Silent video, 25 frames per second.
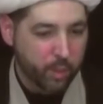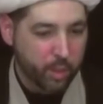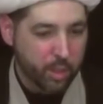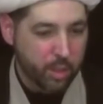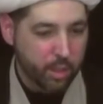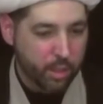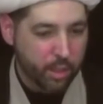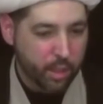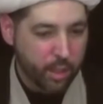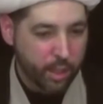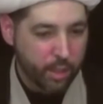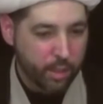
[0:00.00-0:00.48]
the
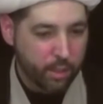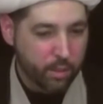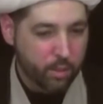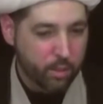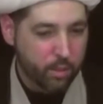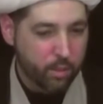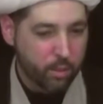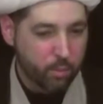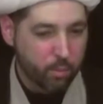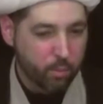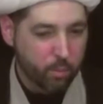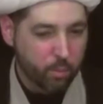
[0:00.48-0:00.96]

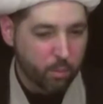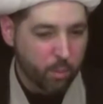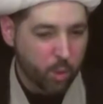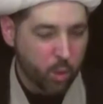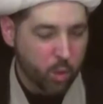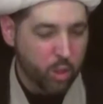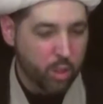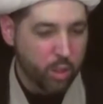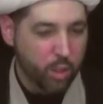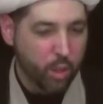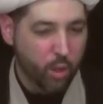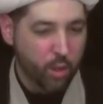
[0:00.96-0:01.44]
States,
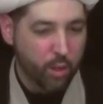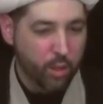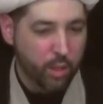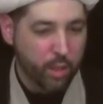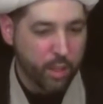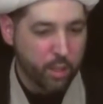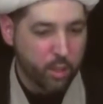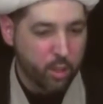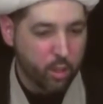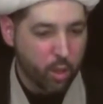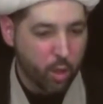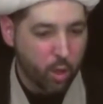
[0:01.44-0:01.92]
mostly on
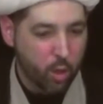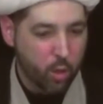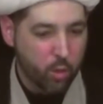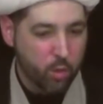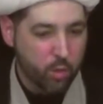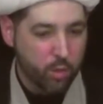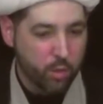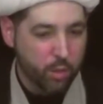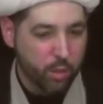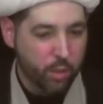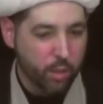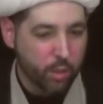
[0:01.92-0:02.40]
the East
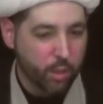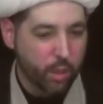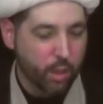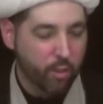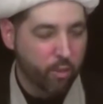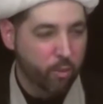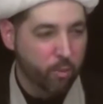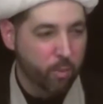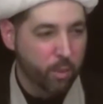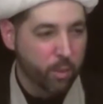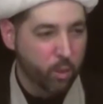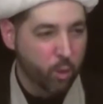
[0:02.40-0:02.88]
Coast, and
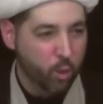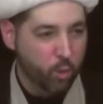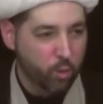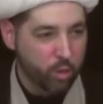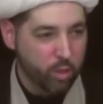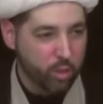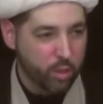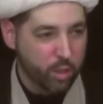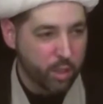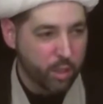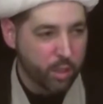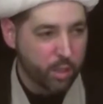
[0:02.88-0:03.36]
I've been
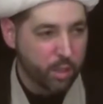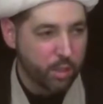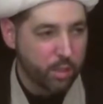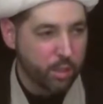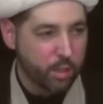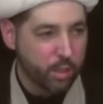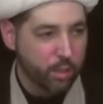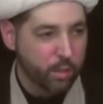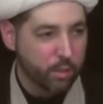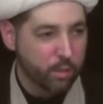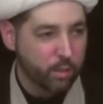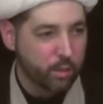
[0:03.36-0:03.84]

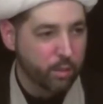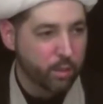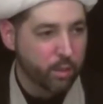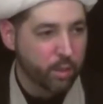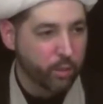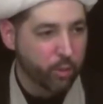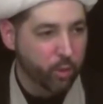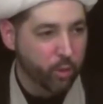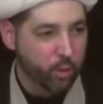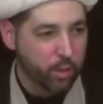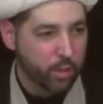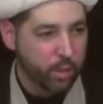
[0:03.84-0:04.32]
overseas in
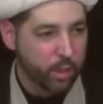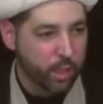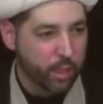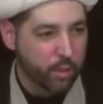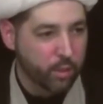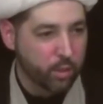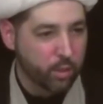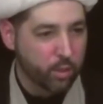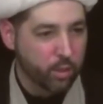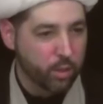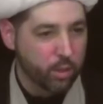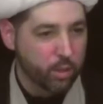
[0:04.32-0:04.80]
different
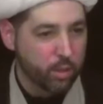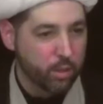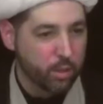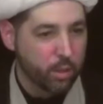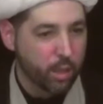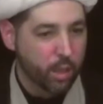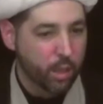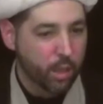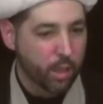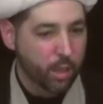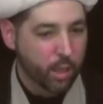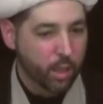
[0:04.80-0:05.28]

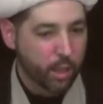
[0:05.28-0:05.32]
centers.